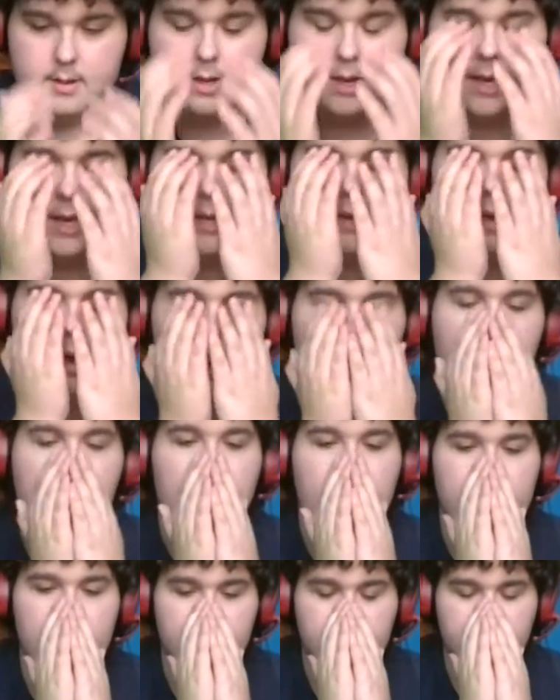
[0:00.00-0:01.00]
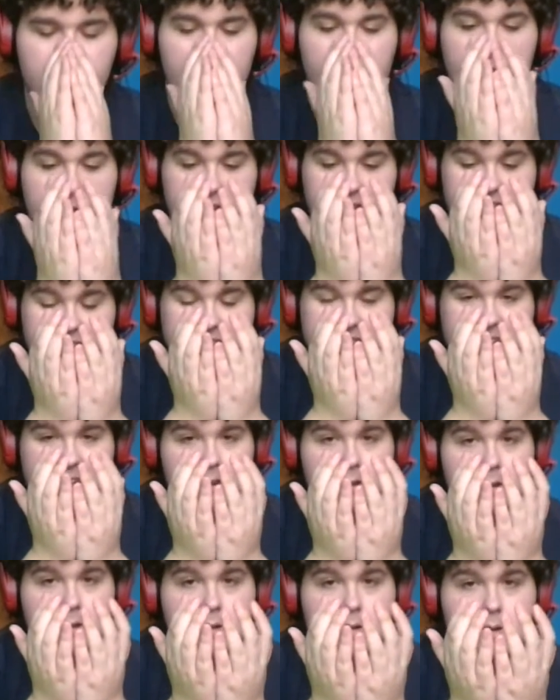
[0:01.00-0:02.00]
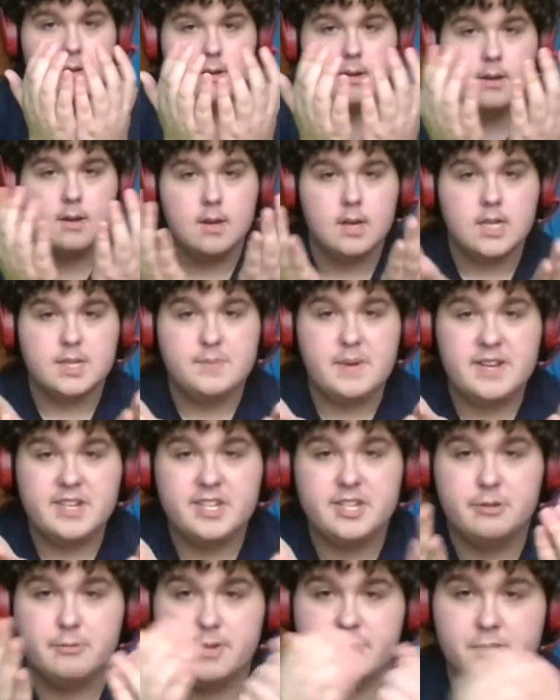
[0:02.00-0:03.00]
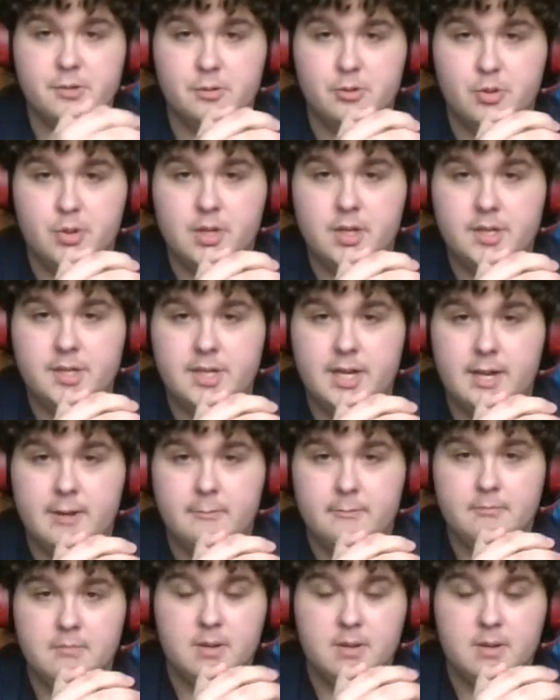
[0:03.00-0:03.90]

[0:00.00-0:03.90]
in awe of what they did. Especially the original trilogy.